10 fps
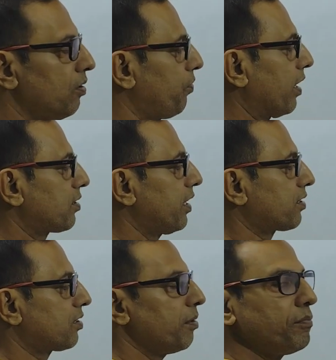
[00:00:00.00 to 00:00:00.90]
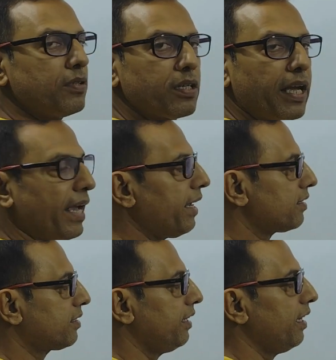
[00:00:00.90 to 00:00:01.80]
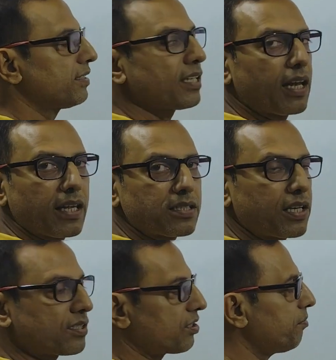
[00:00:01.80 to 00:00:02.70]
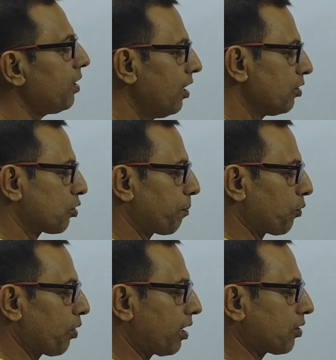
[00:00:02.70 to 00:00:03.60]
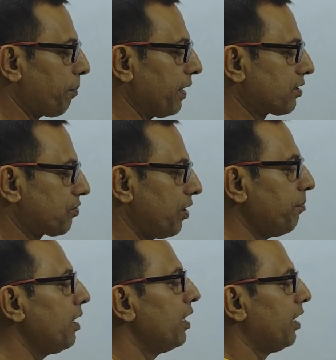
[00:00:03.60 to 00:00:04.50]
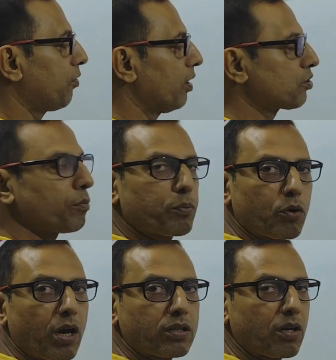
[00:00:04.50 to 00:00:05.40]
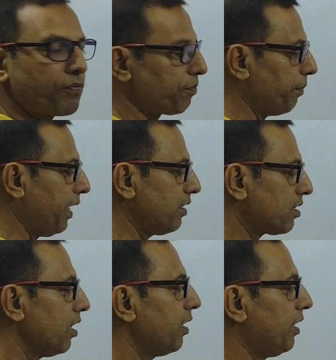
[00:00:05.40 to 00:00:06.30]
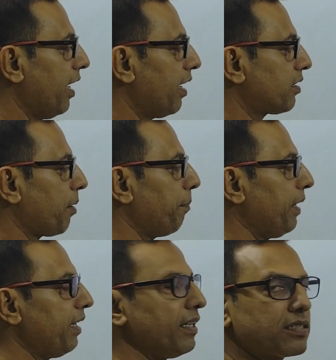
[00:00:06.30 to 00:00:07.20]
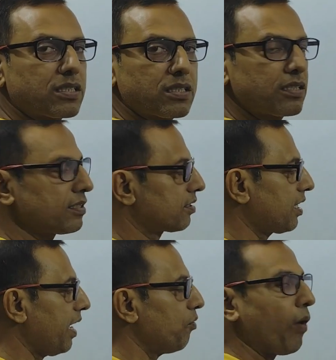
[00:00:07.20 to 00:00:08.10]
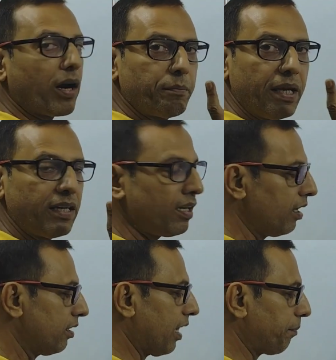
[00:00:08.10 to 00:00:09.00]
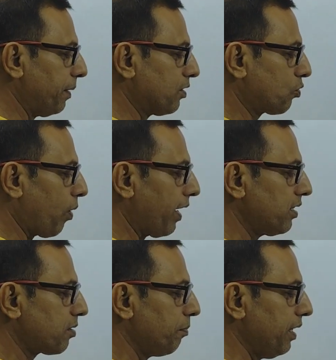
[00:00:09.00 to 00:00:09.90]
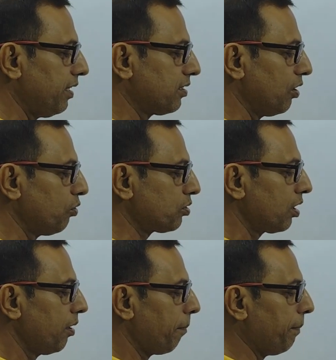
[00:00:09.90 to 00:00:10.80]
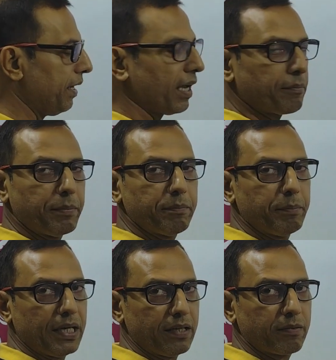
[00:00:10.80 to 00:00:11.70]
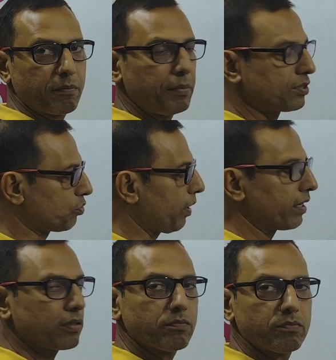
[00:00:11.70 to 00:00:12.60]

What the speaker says: First extreme A, C is the last extreme. So product of extreme equals to product of means. Here the mean is say one mean, that means twice B is used, B and B square.